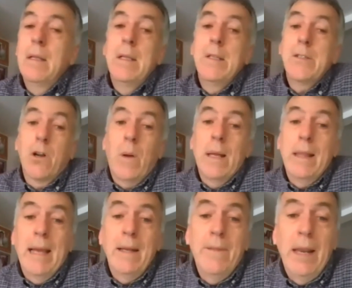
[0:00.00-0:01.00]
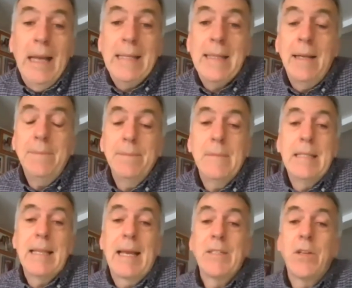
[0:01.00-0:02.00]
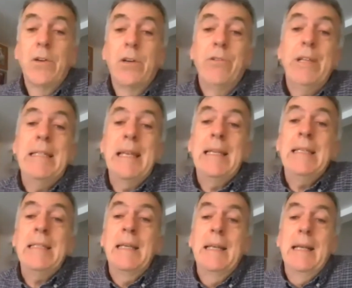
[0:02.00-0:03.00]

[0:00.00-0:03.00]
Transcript: It's not quite the end of the letter. He tags on greetings